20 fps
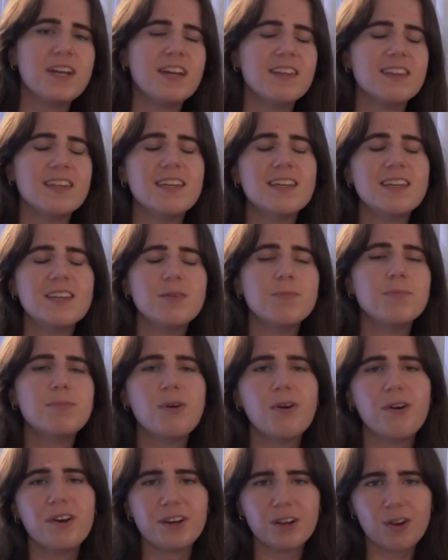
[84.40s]
I think an
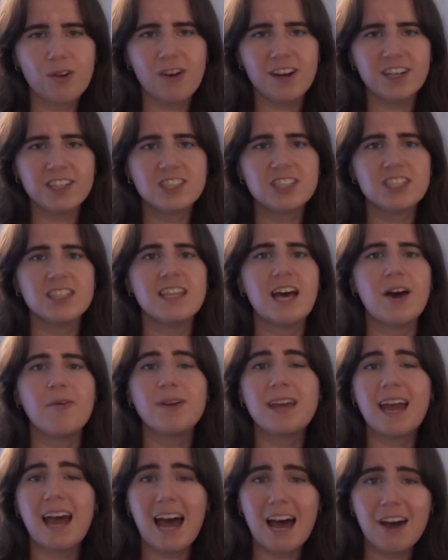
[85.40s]
important question that
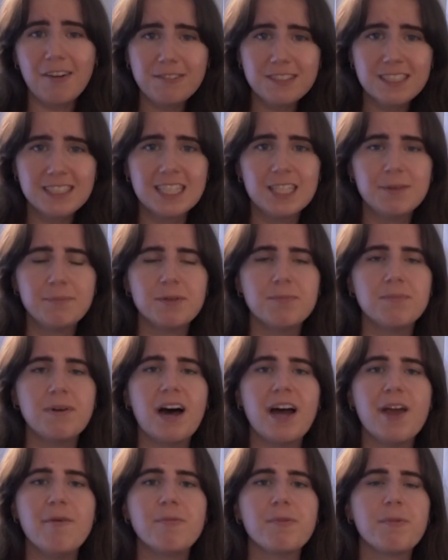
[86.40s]
we have to keep in
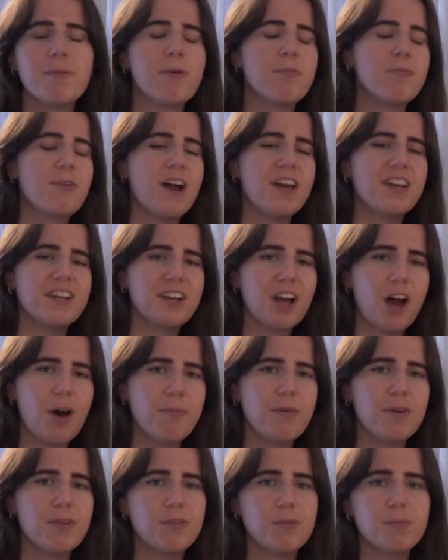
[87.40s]
mind when we're writing
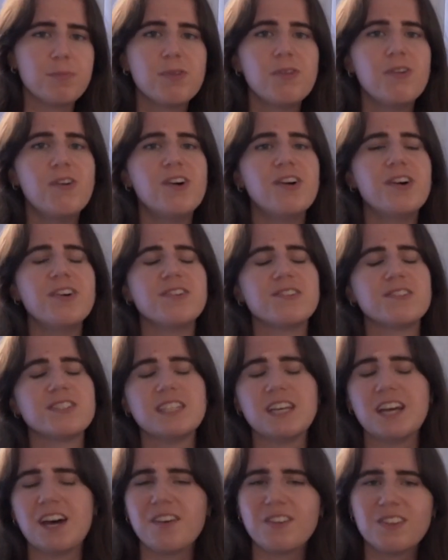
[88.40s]
up a report or
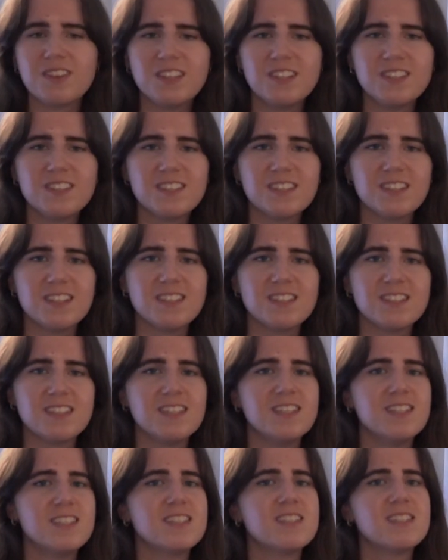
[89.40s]
say our thesis
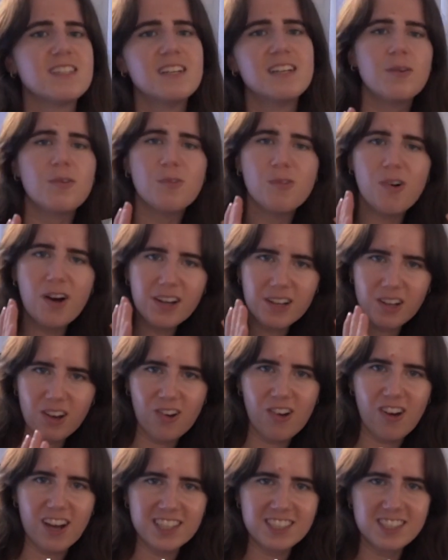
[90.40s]
is, what
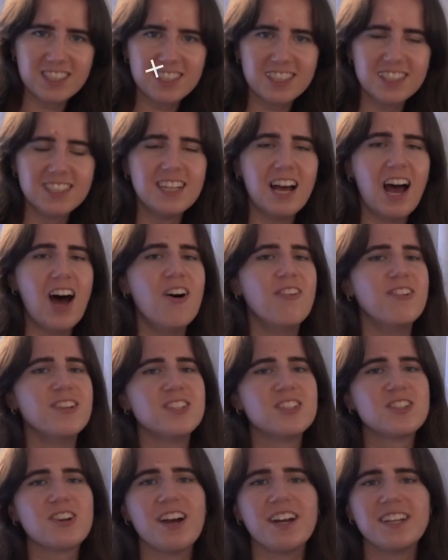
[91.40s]
question are we
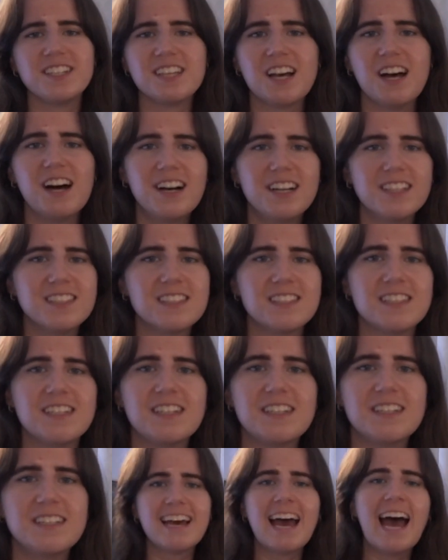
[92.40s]
trying to
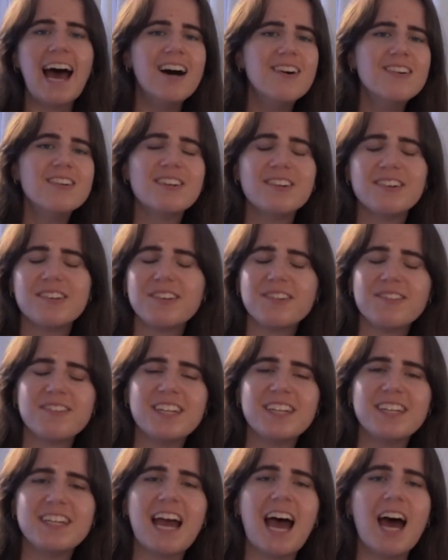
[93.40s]
answer? How good are
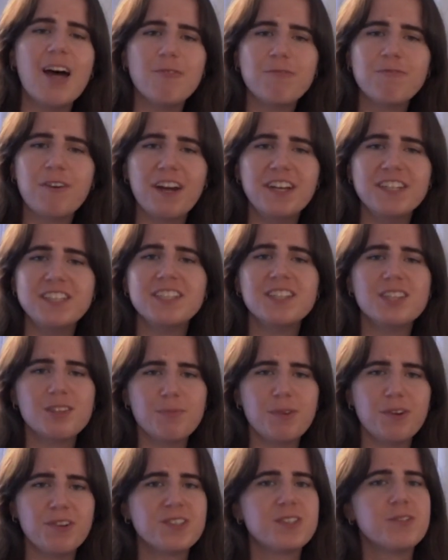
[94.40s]
we at finding the
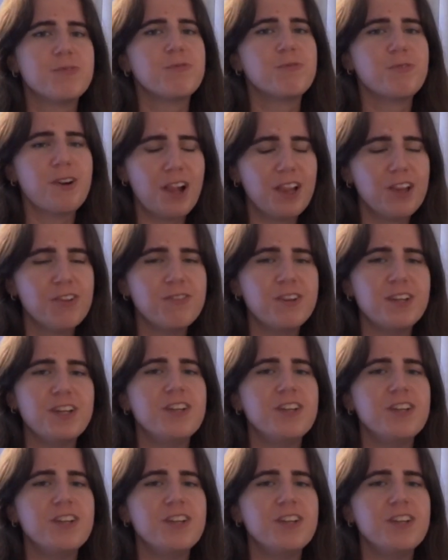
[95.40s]
most relevant